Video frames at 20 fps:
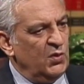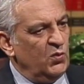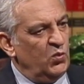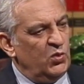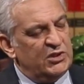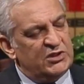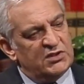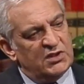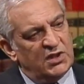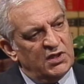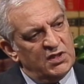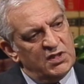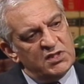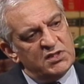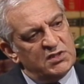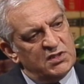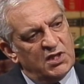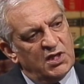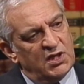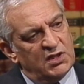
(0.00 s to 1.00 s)
which
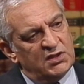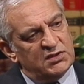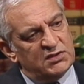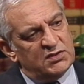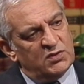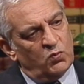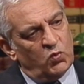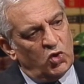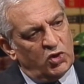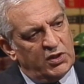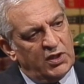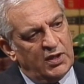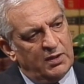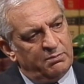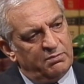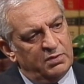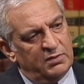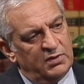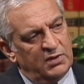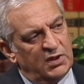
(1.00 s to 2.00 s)
understands what
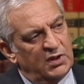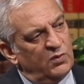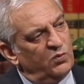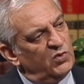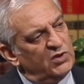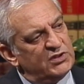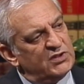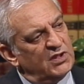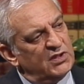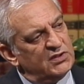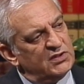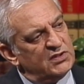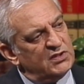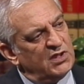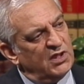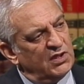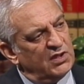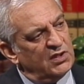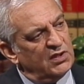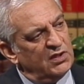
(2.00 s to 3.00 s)
happened and which has
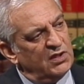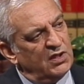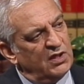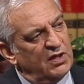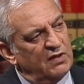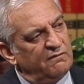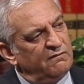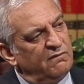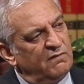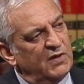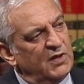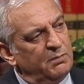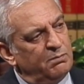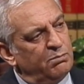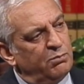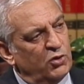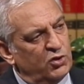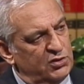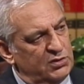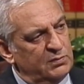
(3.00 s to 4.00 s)
taken every
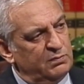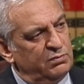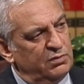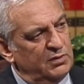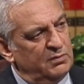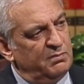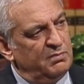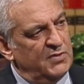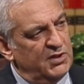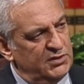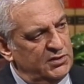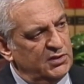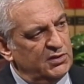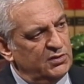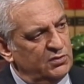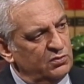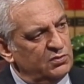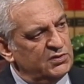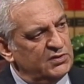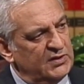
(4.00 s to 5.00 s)
possible measure
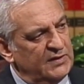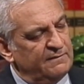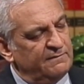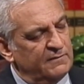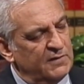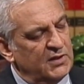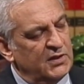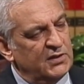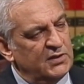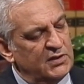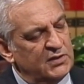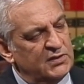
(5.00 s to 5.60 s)
to safeguard